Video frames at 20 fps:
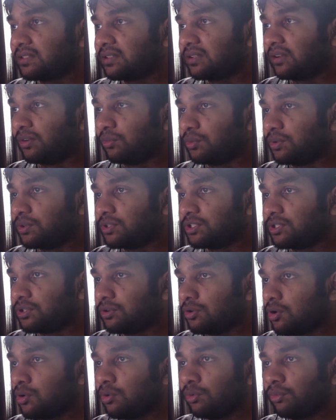there was
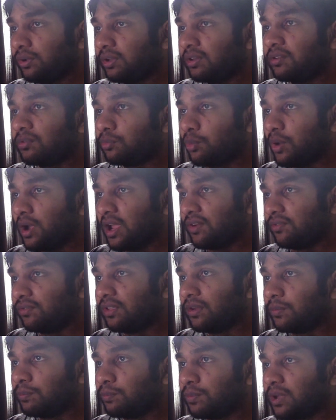no real way of
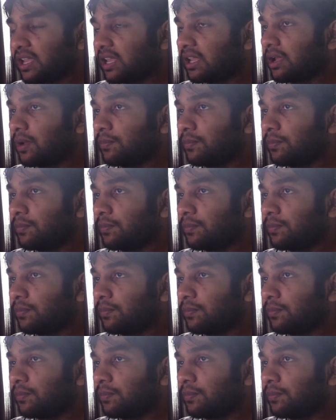them picking